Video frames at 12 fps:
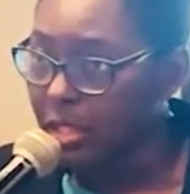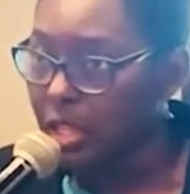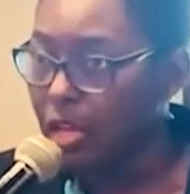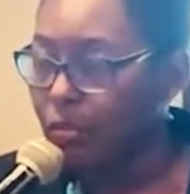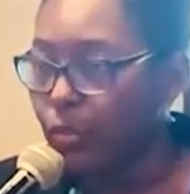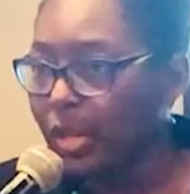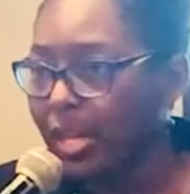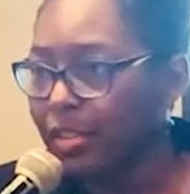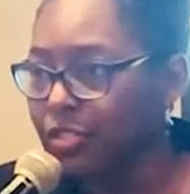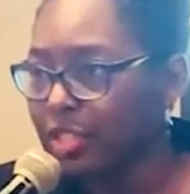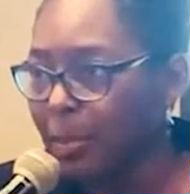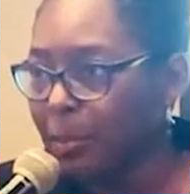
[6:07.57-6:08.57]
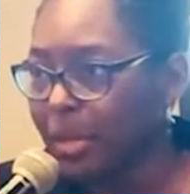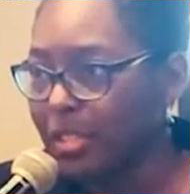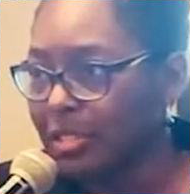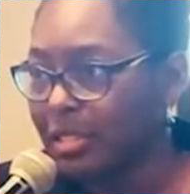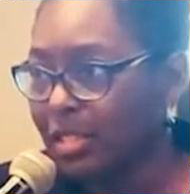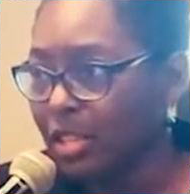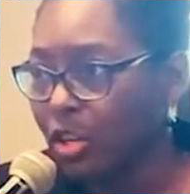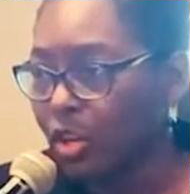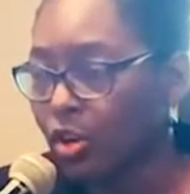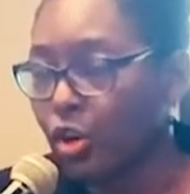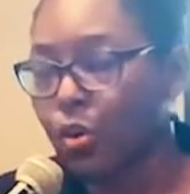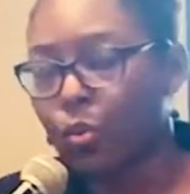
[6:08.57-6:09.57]
If we exhibit
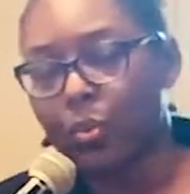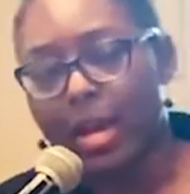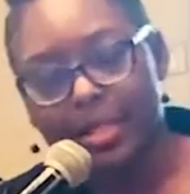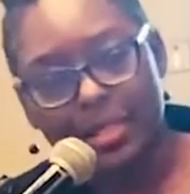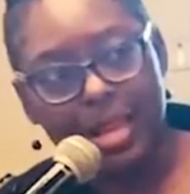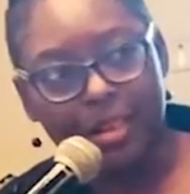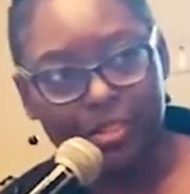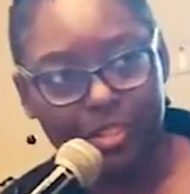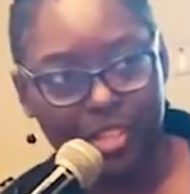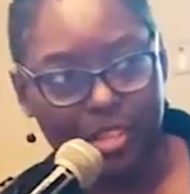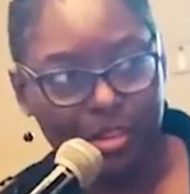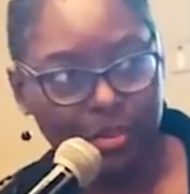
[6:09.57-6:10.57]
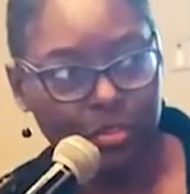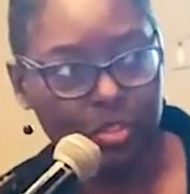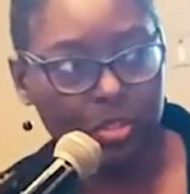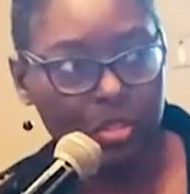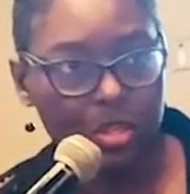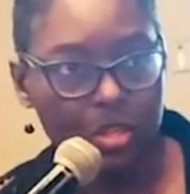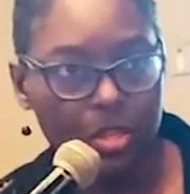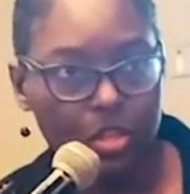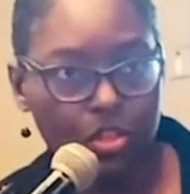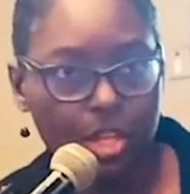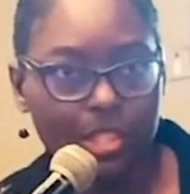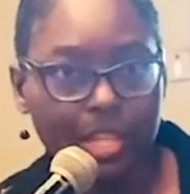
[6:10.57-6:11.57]
or grant ourselves
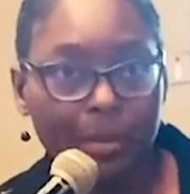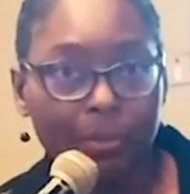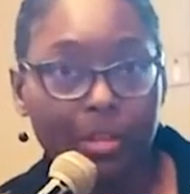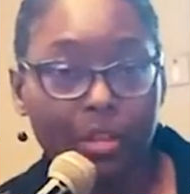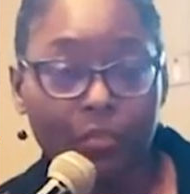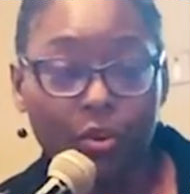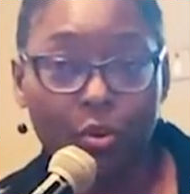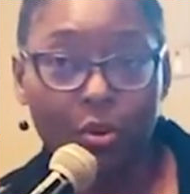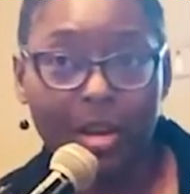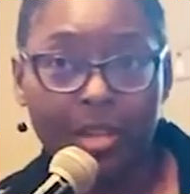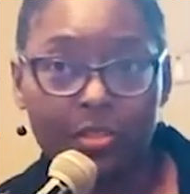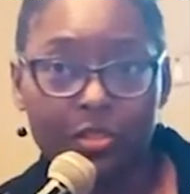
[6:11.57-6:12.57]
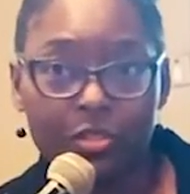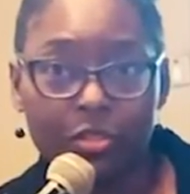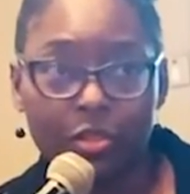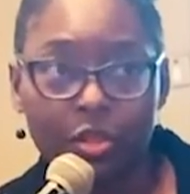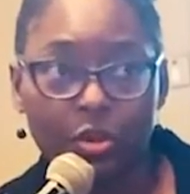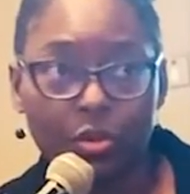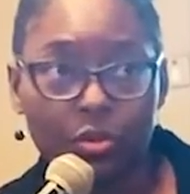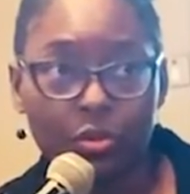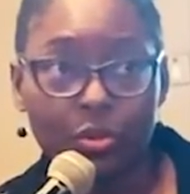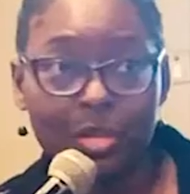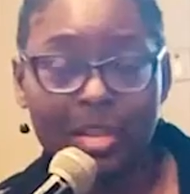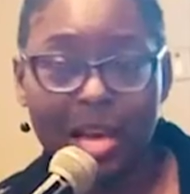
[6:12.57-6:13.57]
just a bit of grace
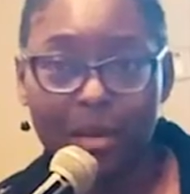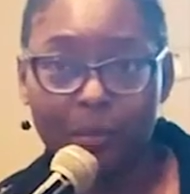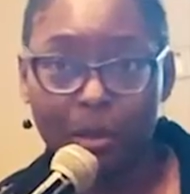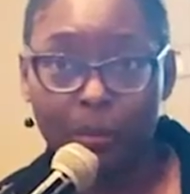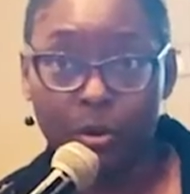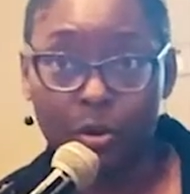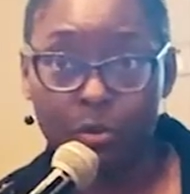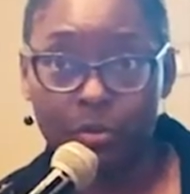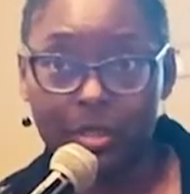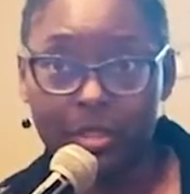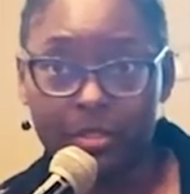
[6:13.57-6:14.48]
to not be perfect.